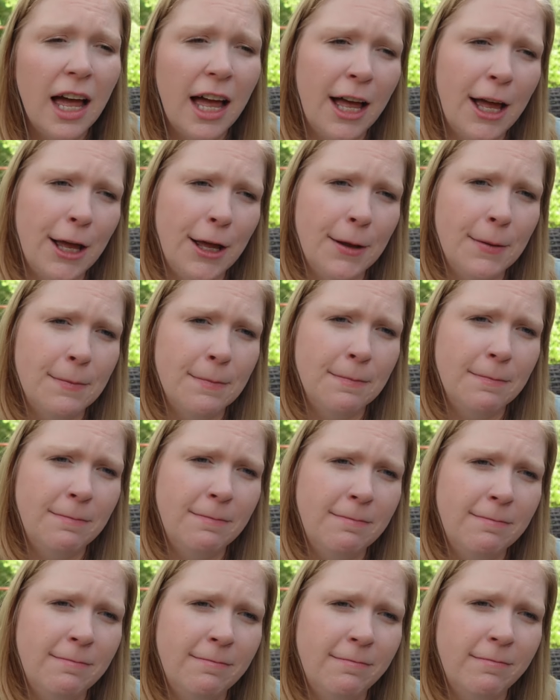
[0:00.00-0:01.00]
Um,
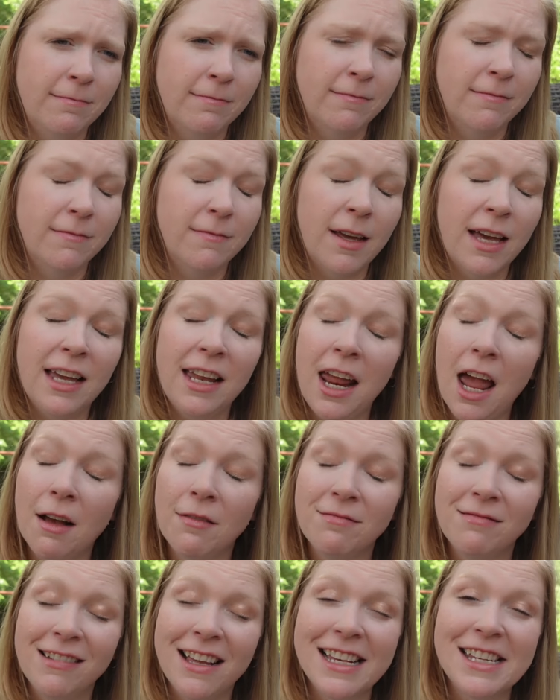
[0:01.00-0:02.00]
but yeah,
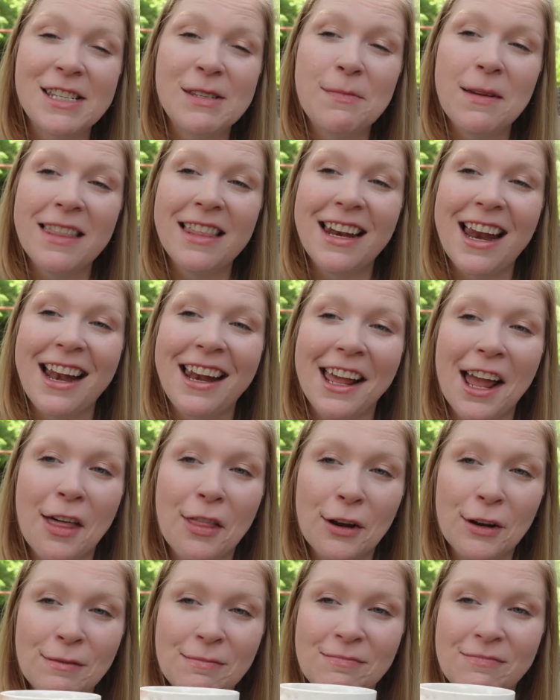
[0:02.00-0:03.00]
let's spend the day
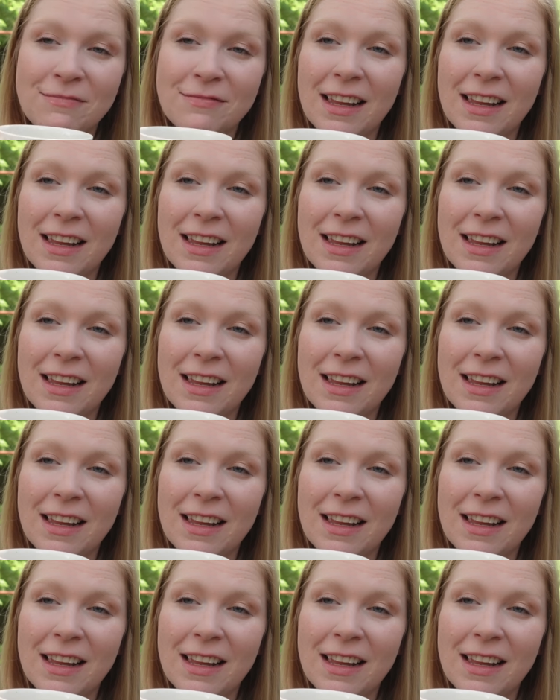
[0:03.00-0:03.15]
together.